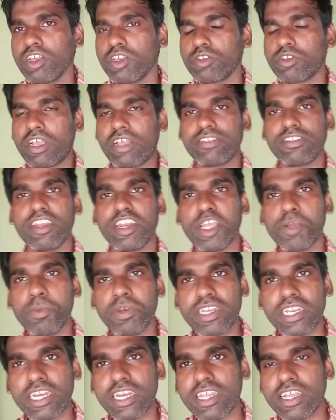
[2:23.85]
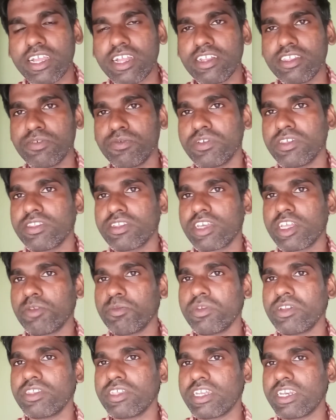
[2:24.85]
So as the name it indicates, physical
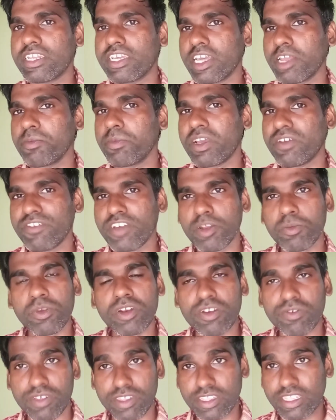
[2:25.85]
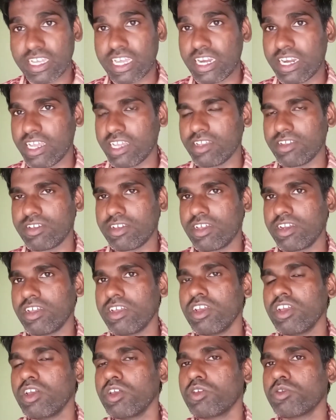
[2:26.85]
means it can be available in physical nature.
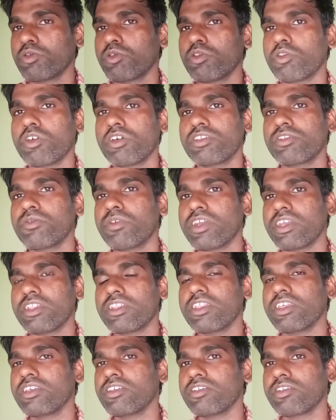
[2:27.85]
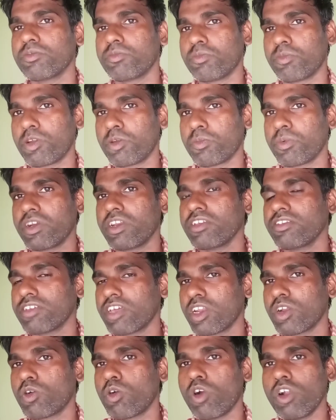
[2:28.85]
So that's why these properties
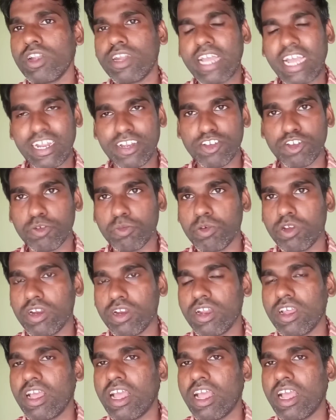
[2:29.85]
are called tangible.